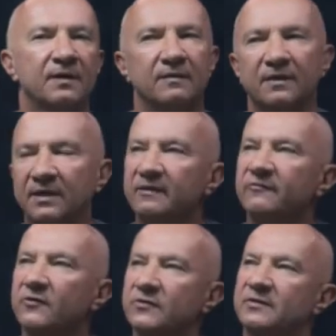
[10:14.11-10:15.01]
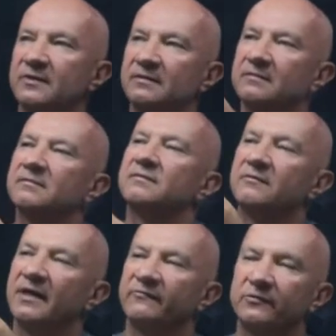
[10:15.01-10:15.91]
then of course then you
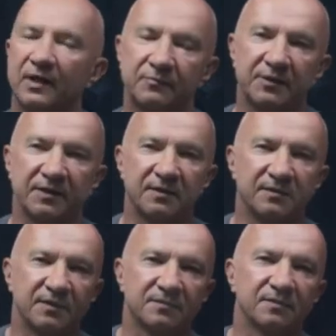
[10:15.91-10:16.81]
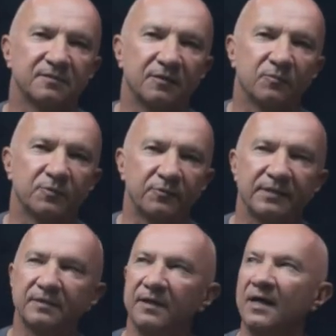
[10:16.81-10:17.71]
have to update the density
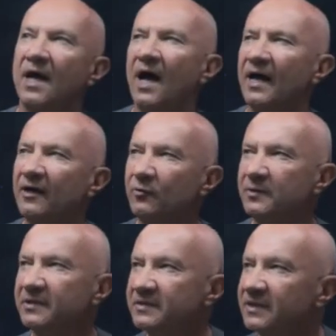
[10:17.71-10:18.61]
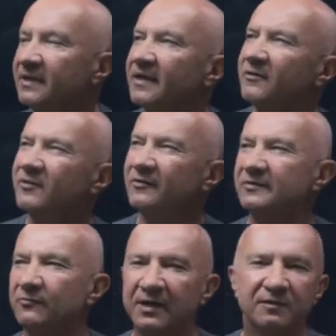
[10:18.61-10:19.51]
operator. I hope it is clear. You know, it's
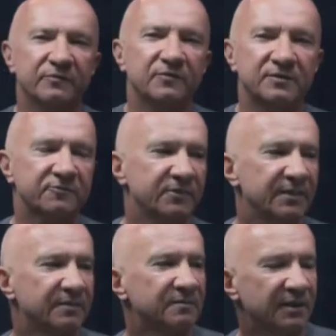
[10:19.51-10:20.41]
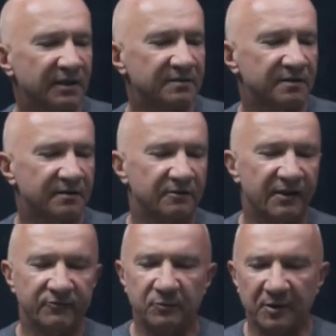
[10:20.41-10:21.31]
one of those tricky things that you
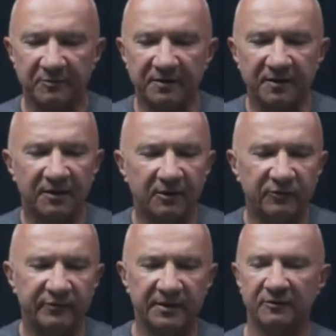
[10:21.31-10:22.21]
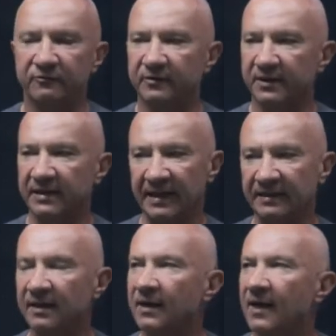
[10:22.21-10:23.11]
have to probably think over and over again.
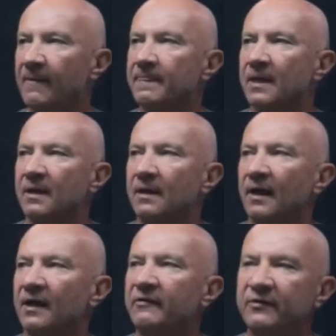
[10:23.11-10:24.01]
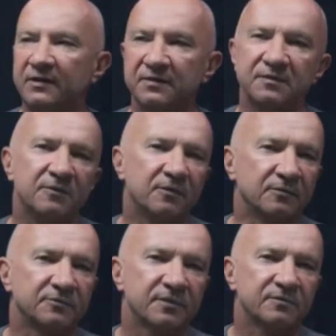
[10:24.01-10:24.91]
If it is
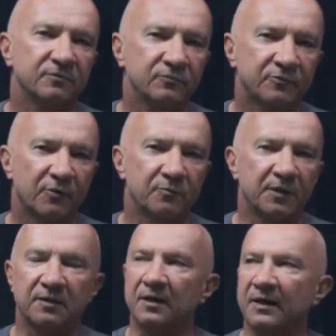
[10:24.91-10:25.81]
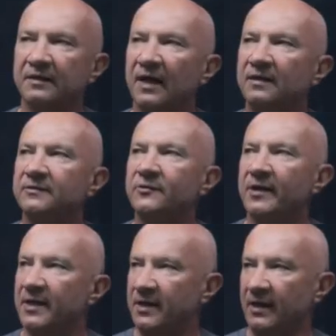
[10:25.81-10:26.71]
not, just do drop me a line. I'll try
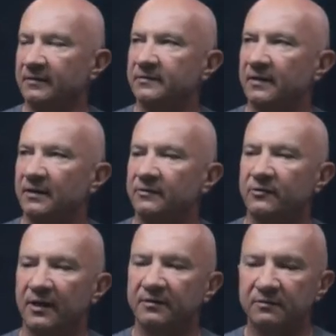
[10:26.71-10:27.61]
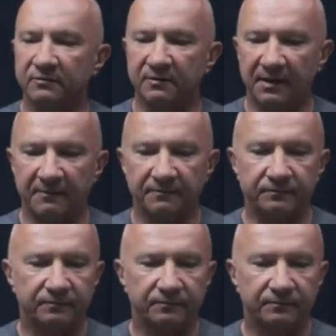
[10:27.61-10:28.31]
again. So I'll try to